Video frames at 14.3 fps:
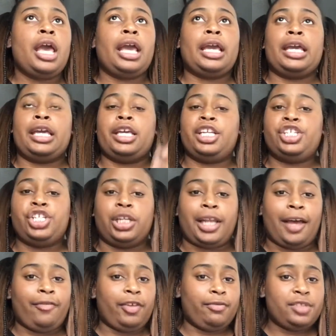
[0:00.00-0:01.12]
It is
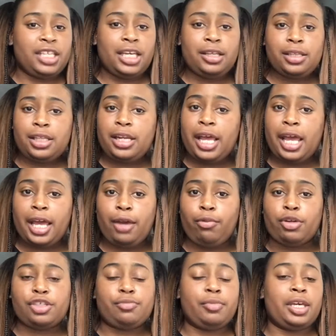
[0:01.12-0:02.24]
July 15th today,
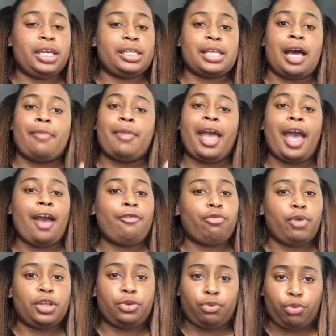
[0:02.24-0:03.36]
which means I'm
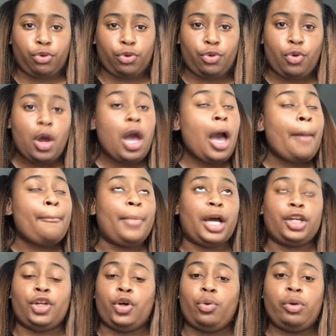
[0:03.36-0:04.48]
halfway through my
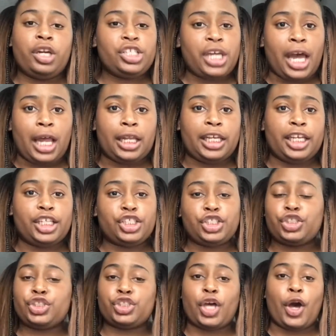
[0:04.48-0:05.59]
new week challenge.
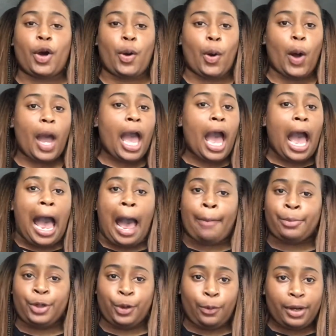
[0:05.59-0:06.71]
So
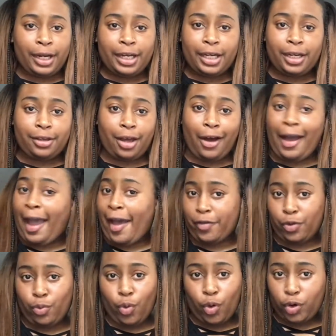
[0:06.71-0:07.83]
I'm doing good. Y'all
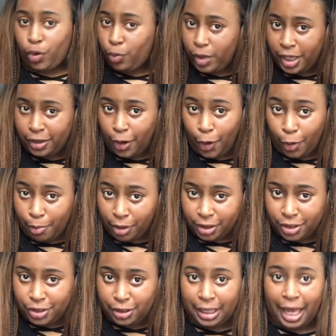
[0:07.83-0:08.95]
haven't worn a week the whole month
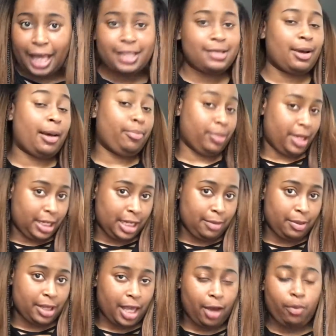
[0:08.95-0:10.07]
of July, so I plan to
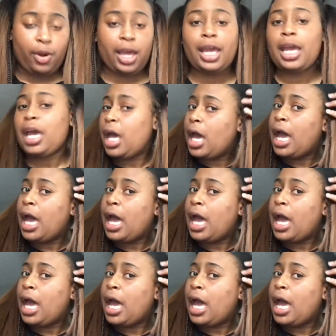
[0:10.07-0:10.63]
keep it that way.